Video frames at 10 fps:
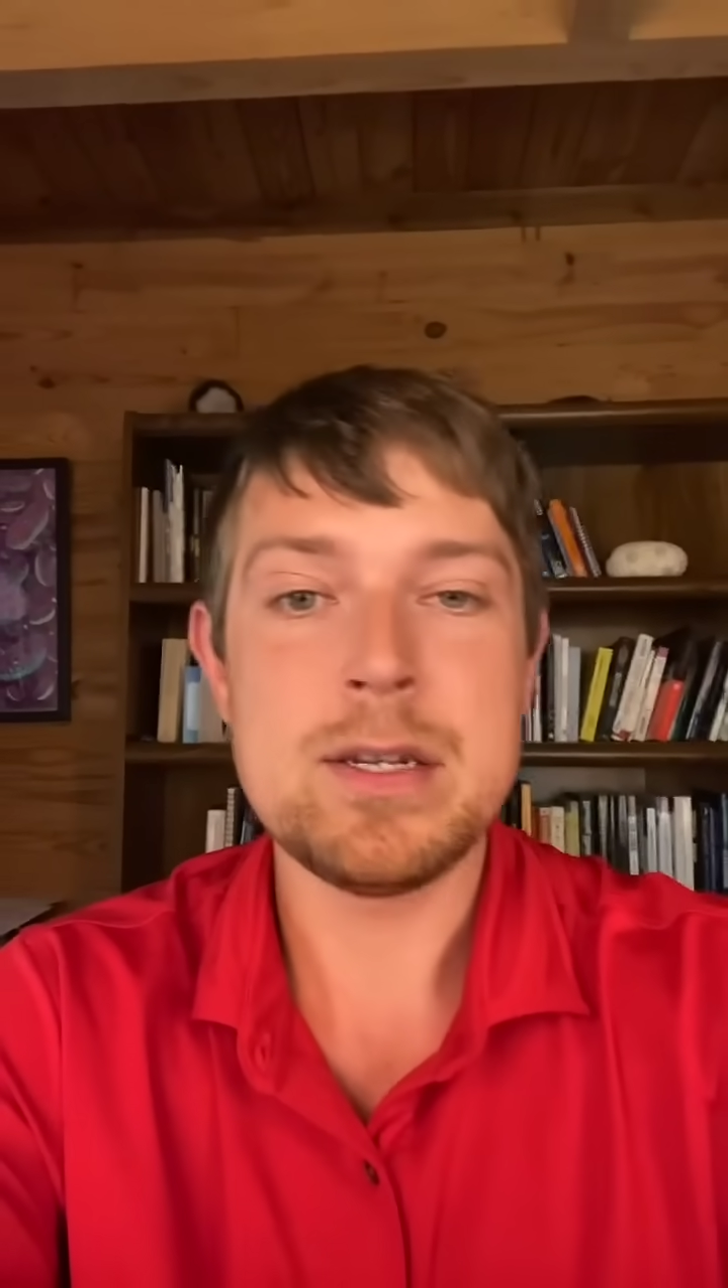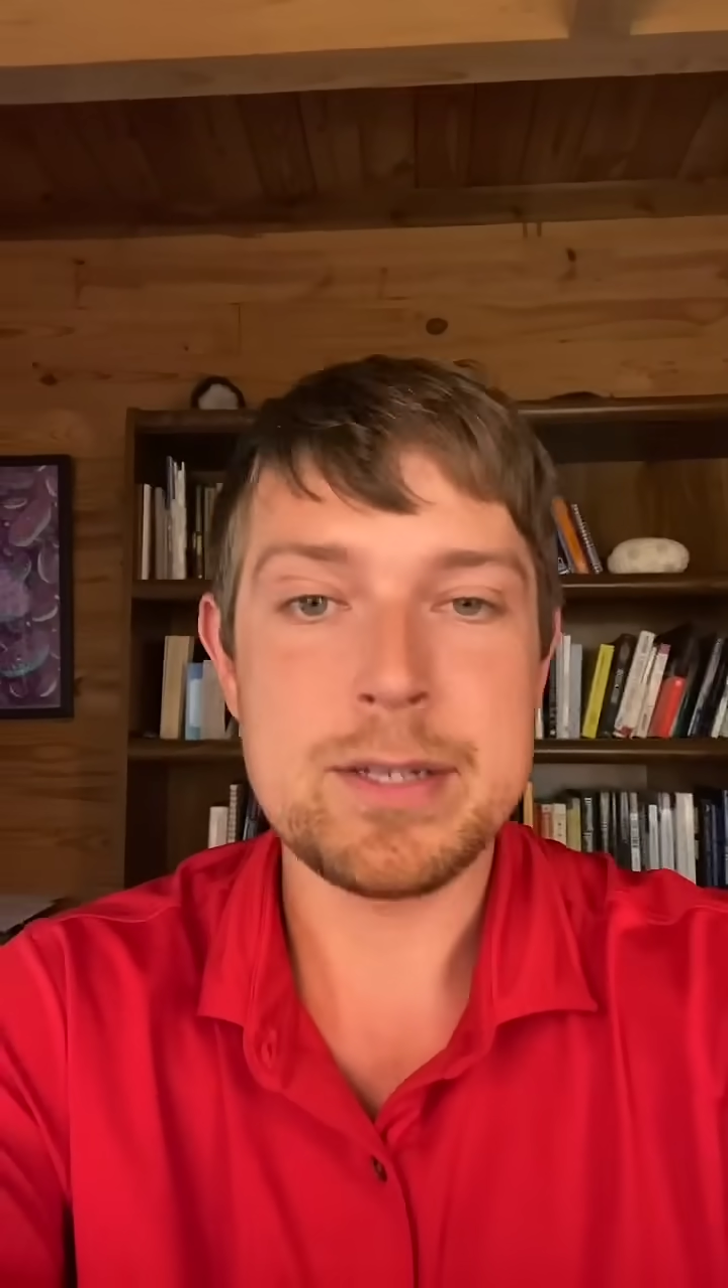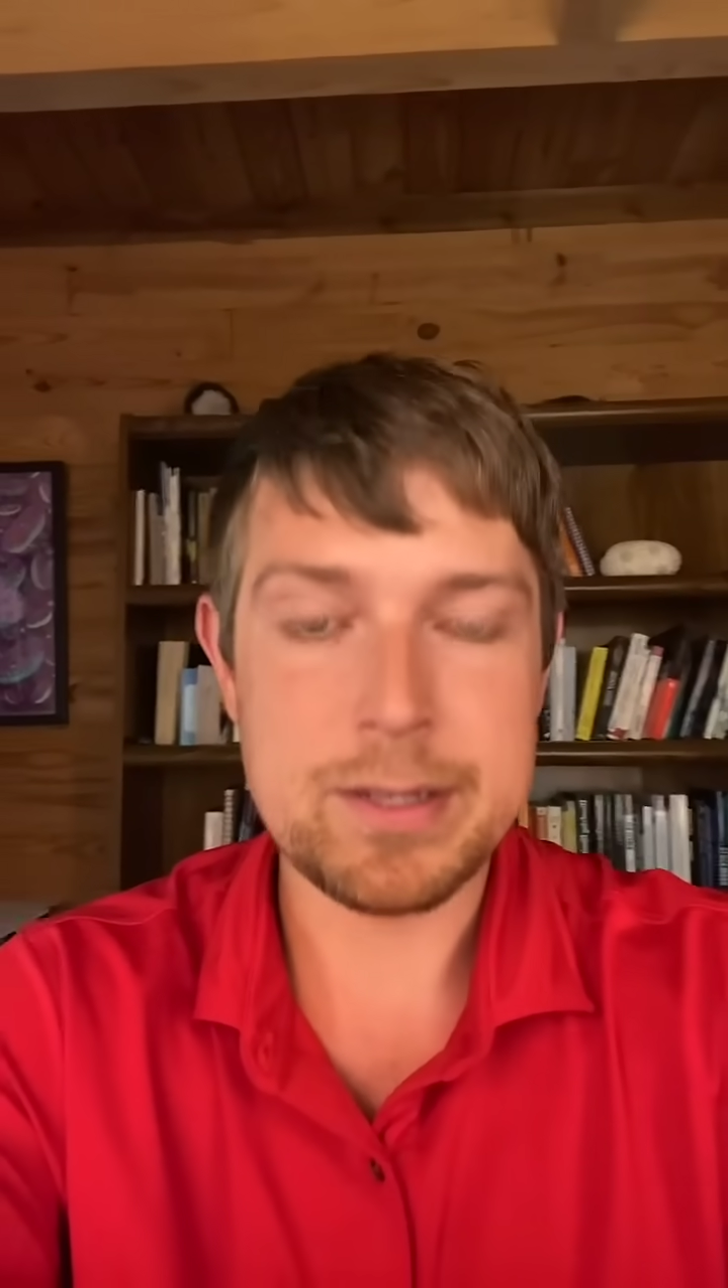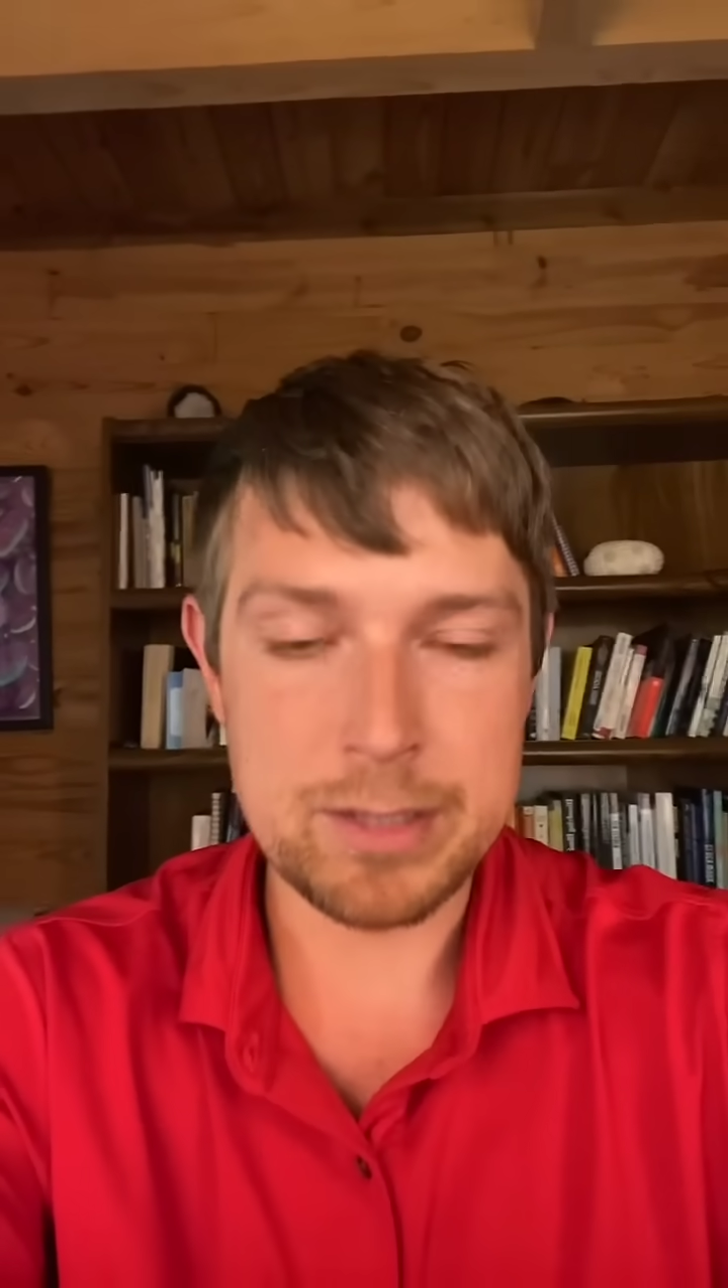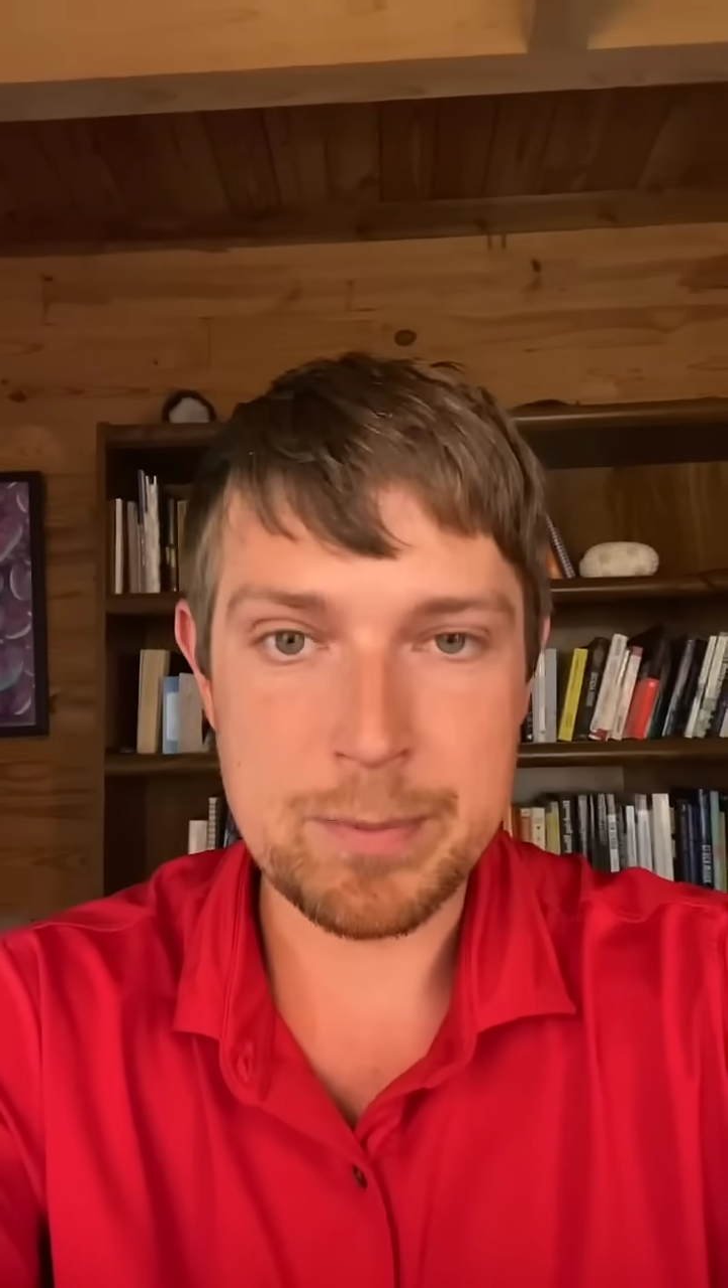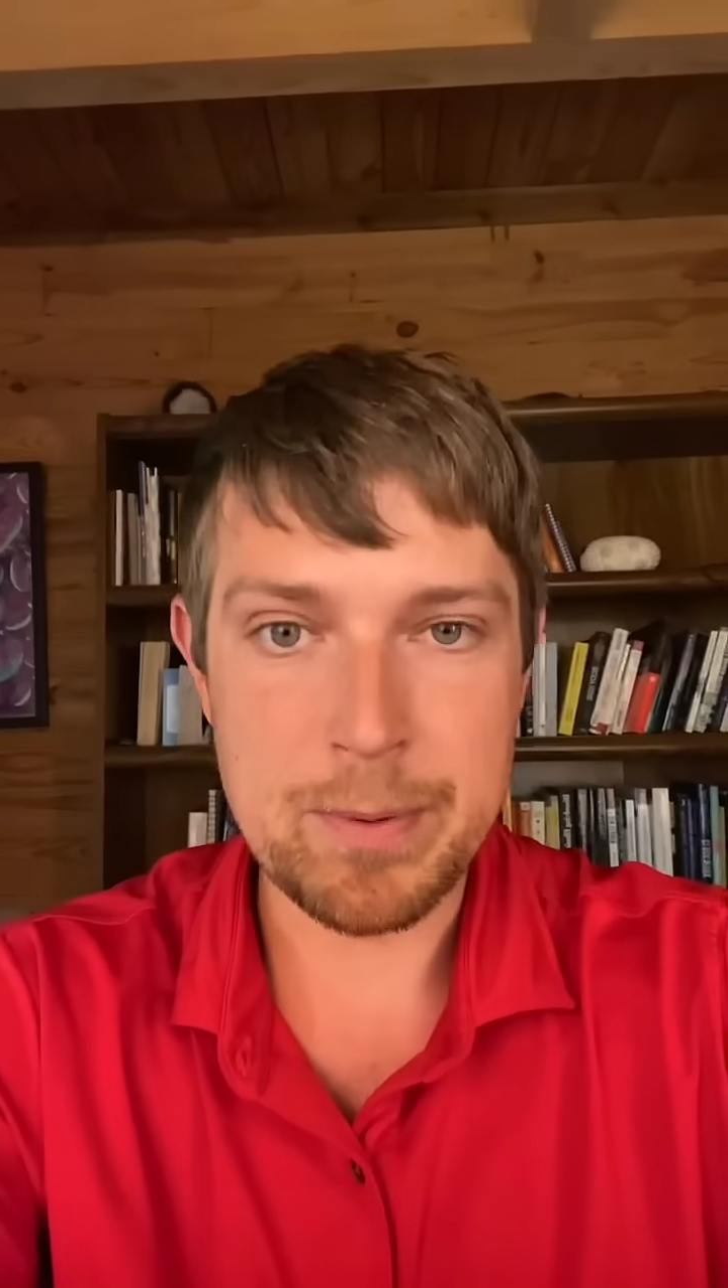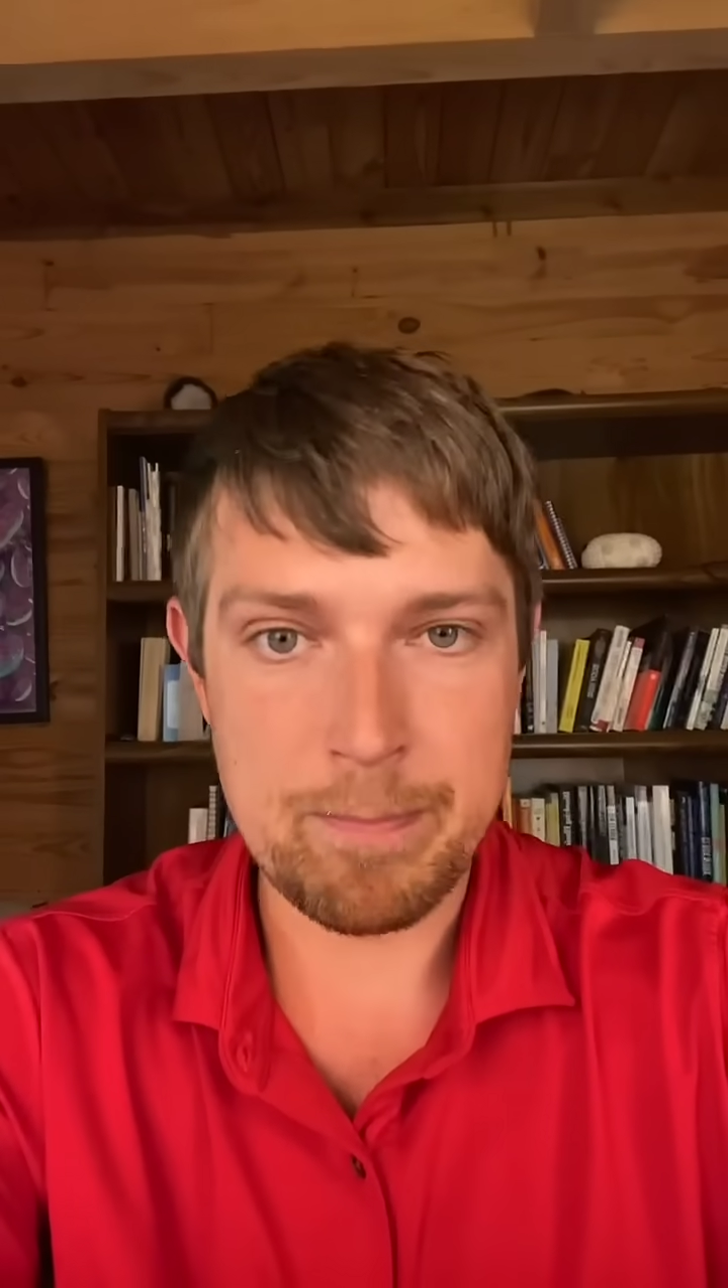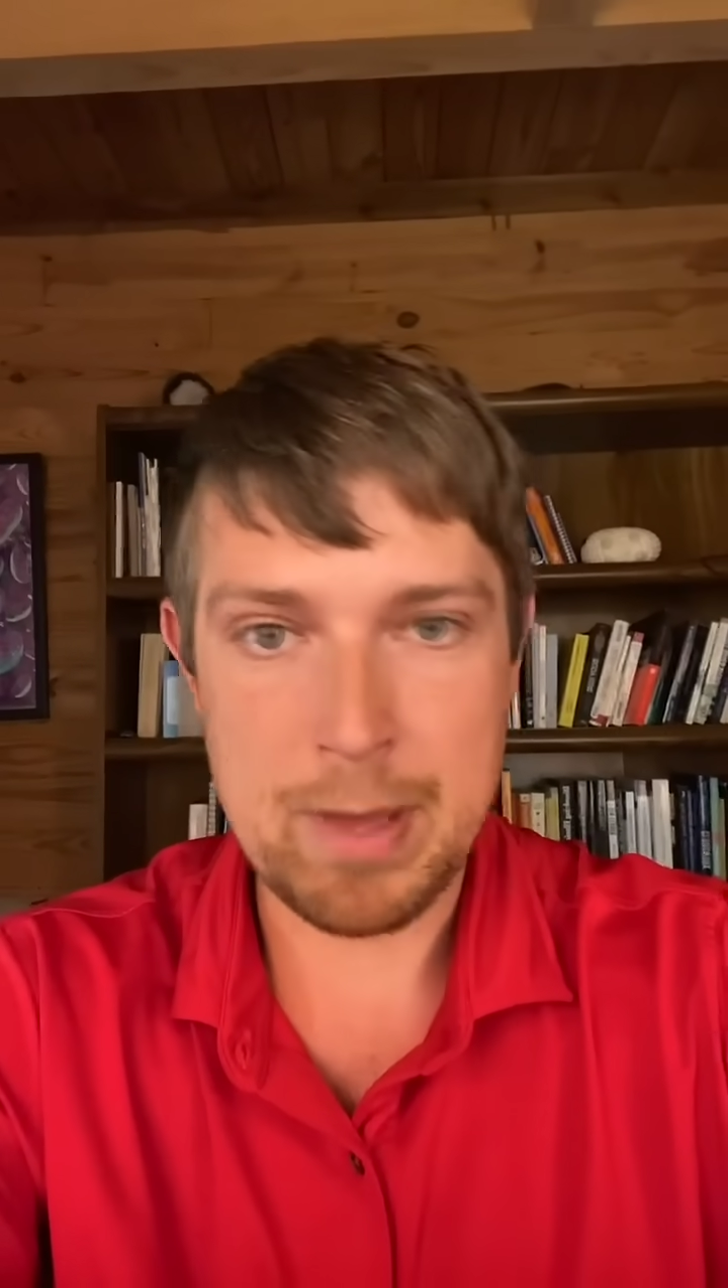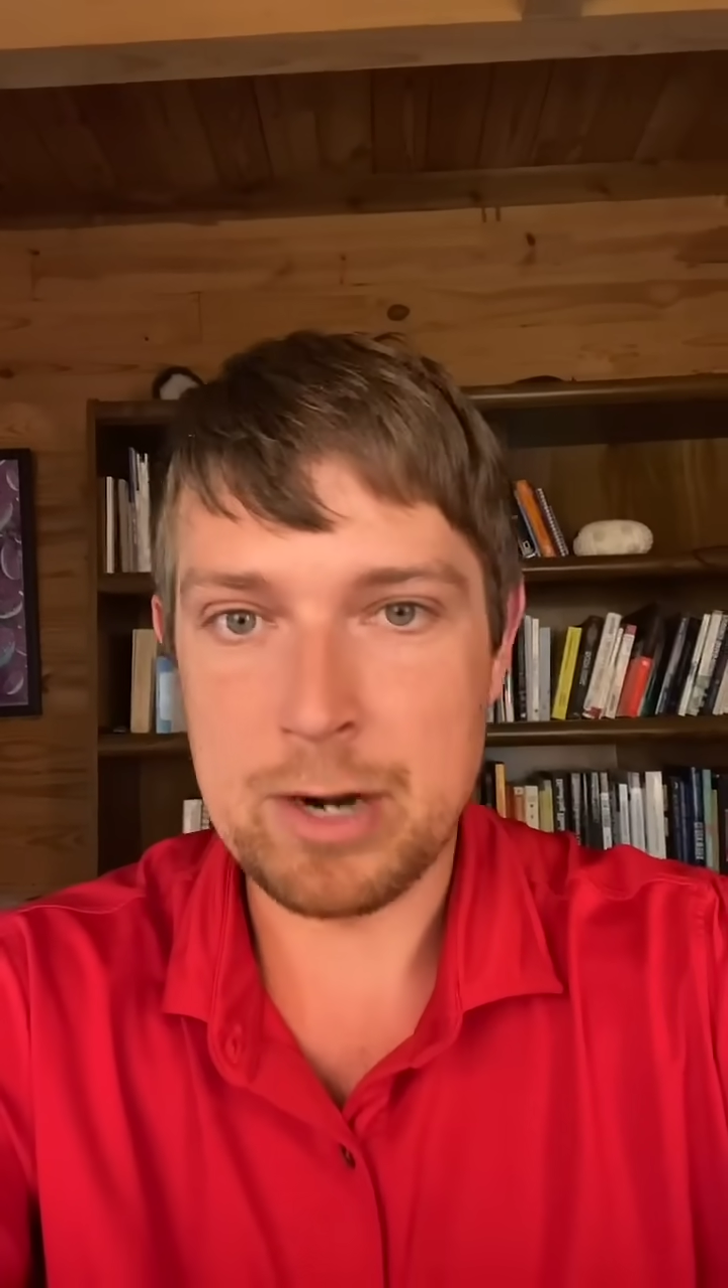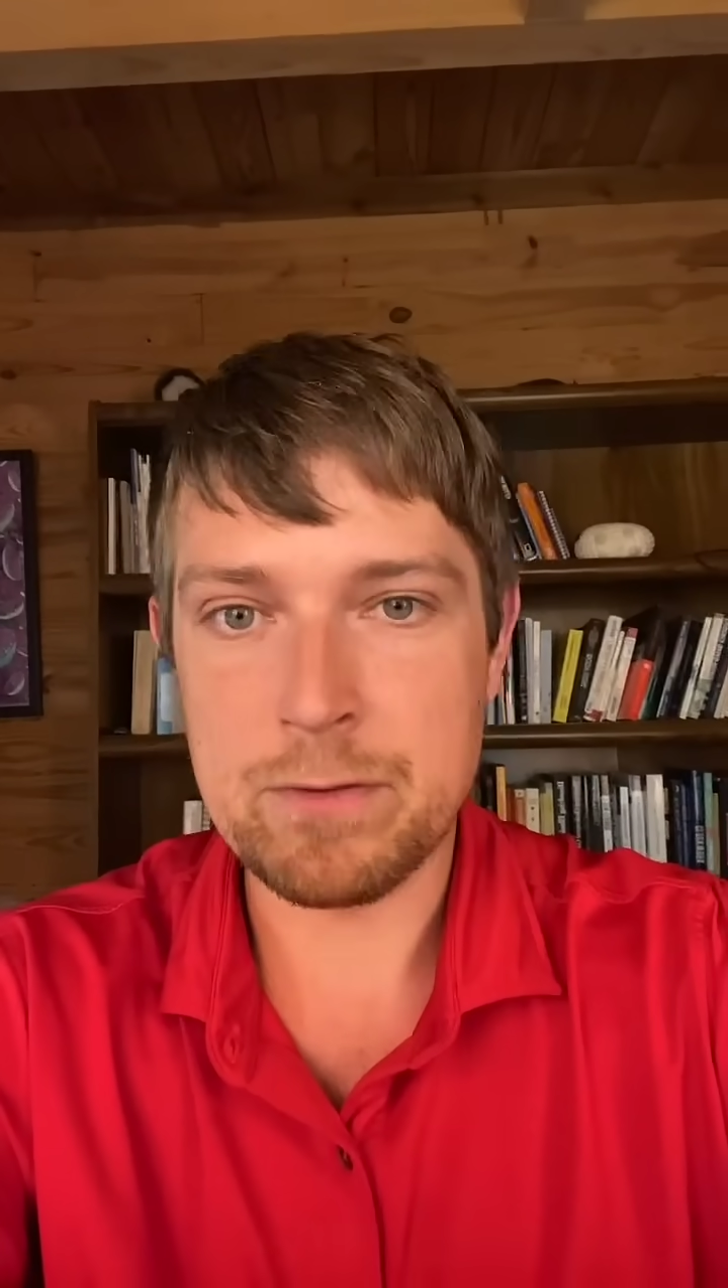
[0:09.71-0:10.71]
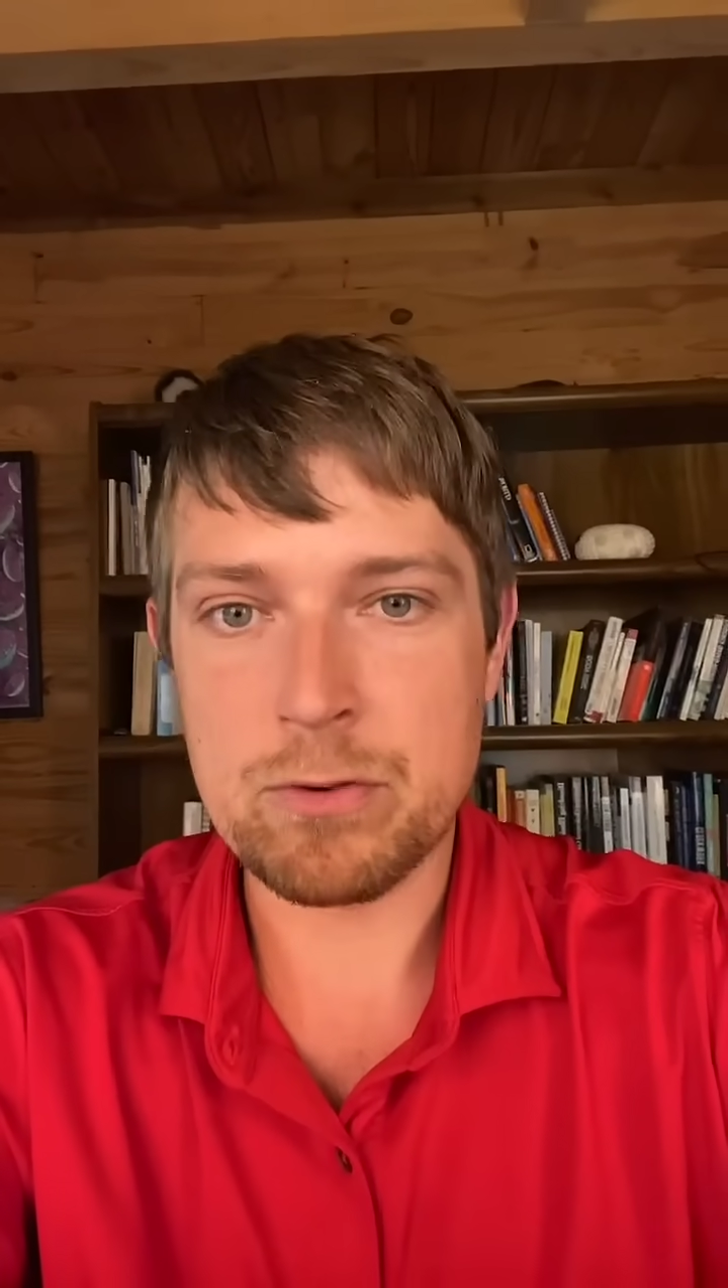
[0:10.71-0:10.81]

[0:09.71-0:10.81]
sleep better.